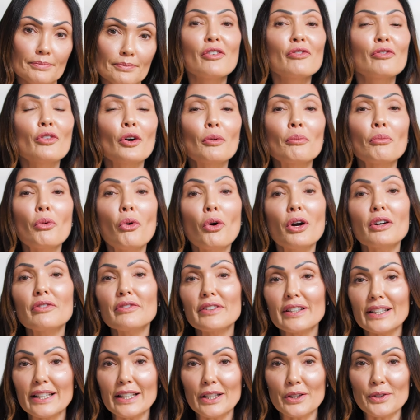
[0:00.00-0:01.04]
For more
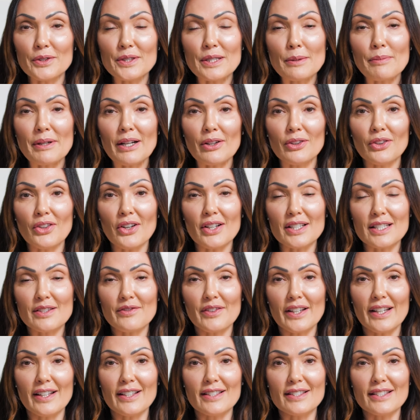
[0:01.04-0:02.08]
videos about Las
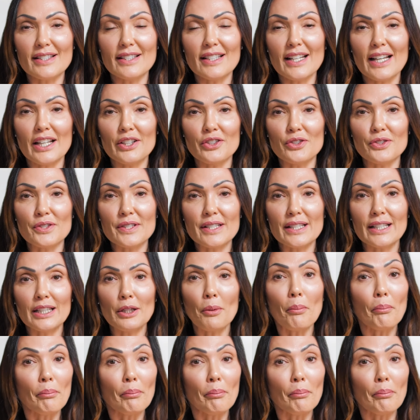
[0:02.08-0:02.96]
Vegas and Henderson,